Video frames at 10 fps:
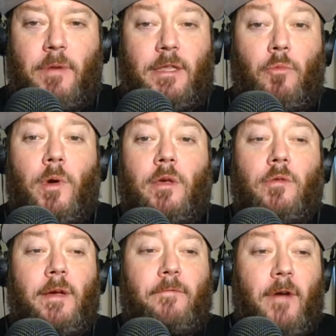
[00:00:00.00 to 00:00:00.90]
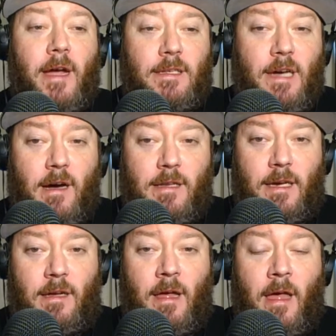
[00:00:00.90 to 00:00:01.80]
But the one and only Frank
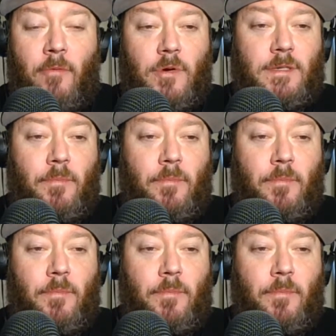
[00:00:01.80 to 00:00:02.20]
Tunney was